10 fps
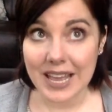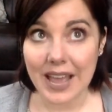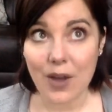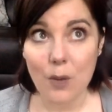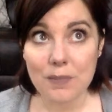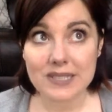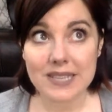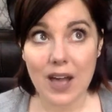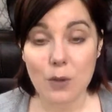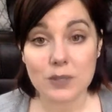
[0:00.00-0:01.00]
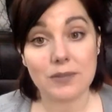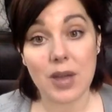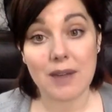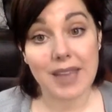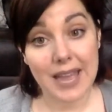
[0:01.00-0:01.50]
I hope this helps. If you
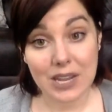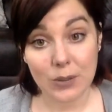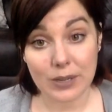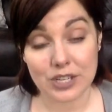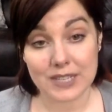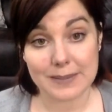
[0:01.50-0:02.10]
have any questions